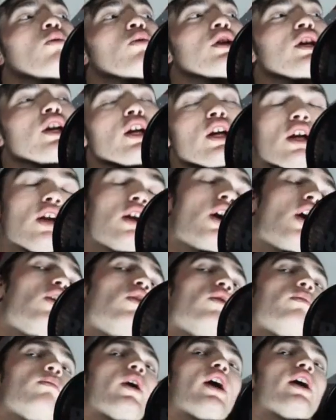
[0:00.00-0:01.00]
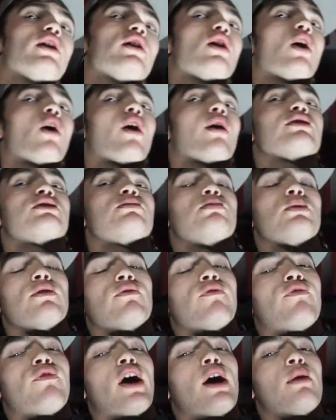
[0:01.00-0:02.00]
We getting going, man. You know, I'm
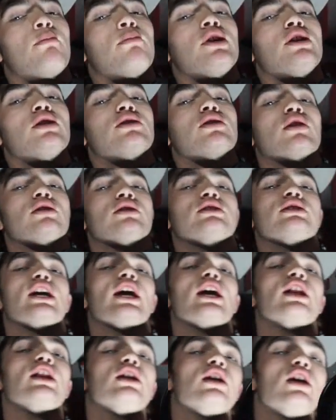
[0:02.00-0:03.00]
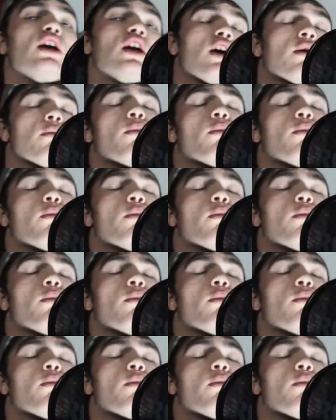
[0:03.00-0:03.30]
spitting fat beats on the daily.